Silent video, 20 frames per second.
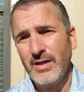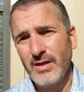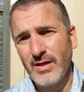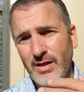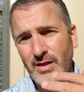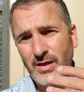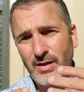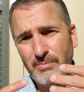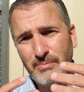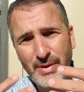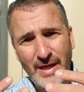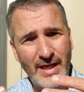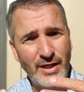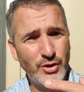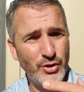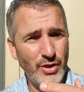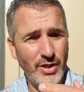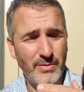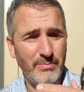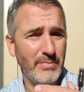
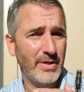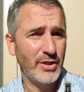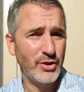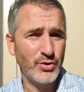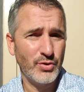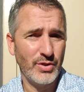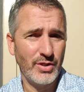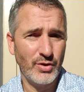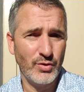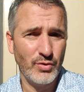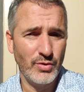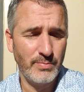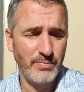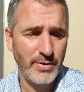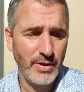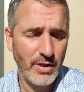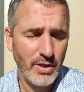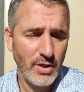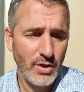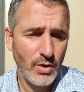Patreon mentoring group
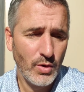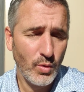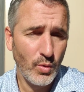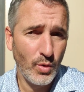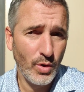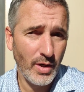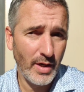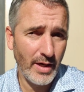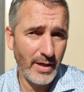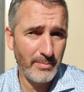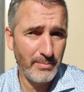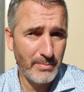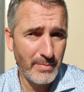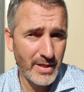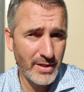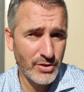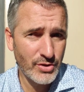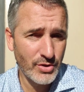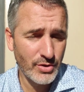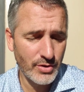where I
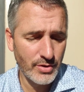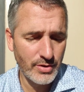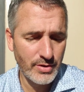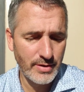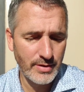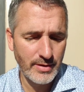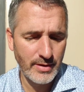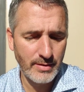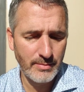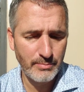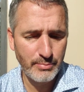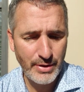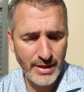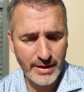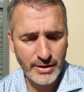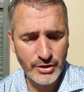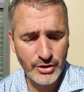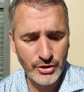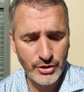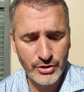mentored
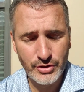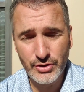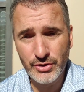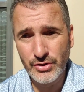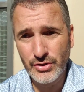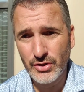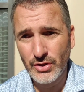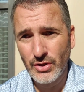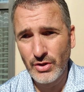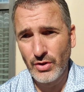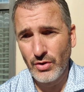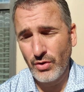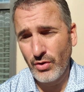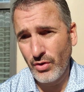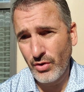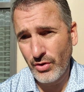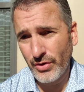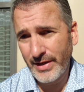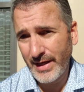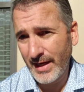practitioners
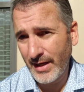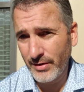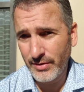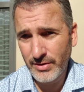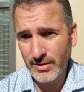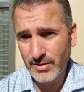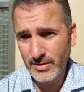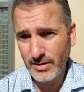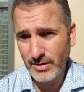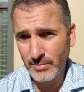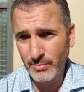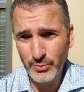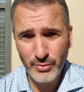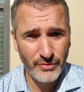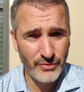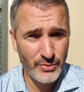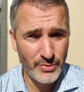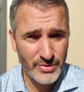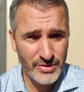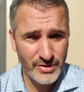on how to
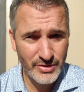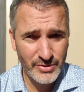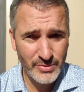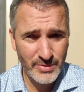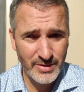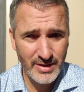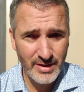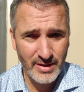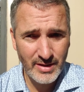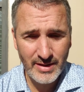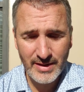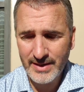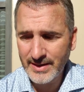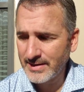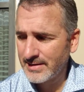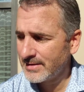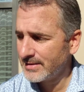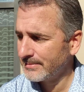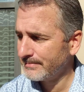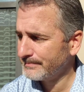improve the results with their
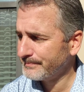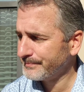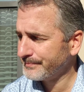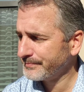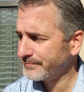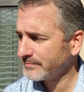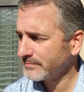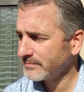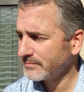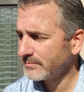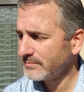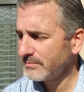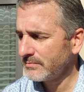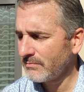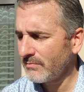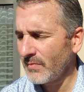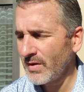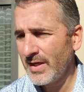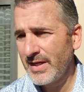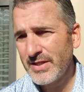clients.
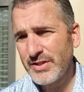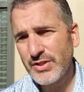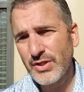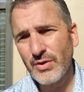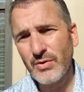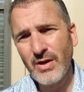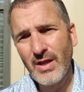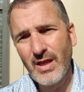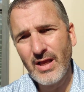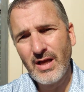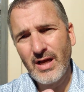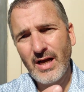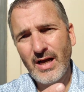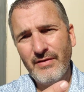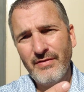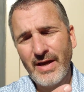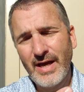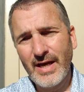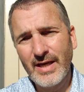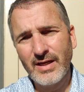And so
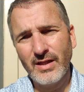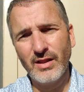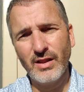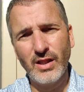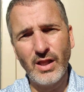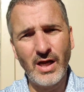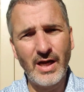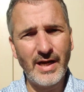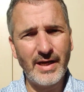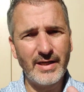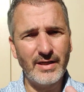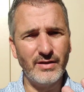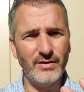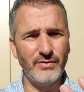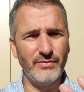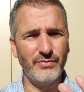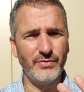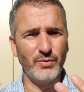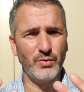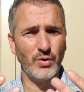I've had a lot
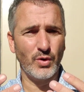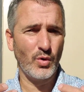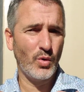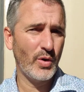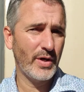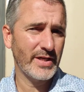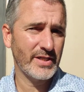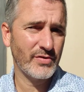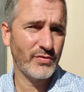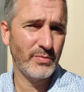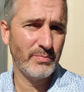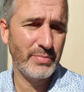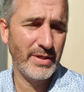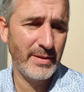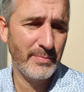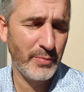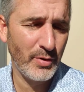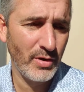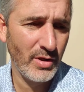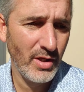of requests from
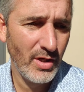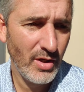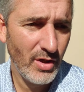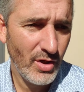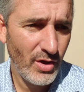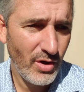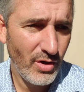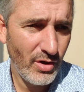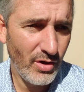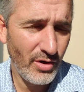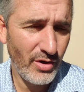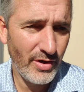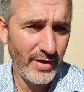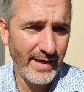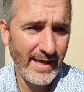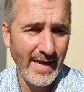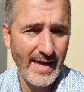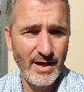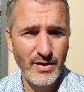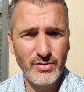people
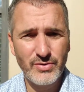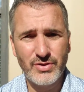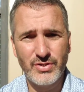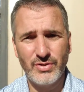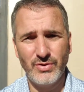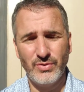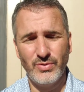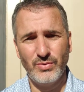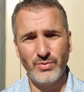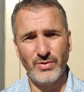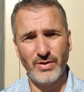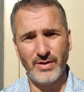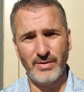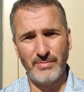on how to